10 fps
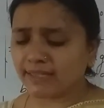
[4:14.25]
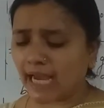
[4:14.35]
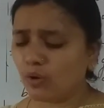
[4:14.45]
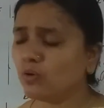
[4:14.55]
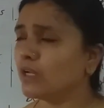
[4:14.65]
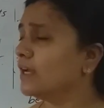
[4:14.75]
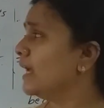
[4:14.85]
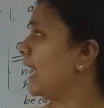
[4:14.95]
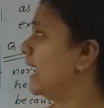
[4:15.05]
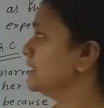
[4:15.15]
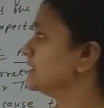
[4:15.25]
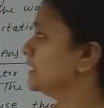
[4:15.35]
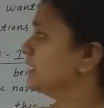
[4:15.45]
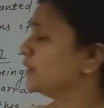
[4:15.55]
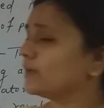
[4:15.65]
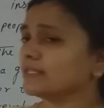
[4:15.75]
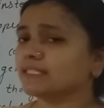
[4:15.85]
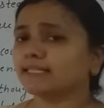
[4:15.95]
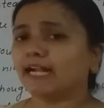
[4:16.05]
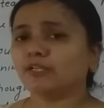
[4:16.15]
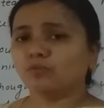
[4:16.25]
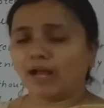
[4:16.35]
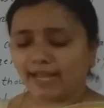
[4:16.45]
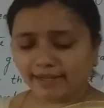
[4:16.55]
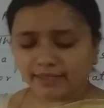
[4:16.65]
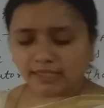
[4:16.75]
Now as you can see that why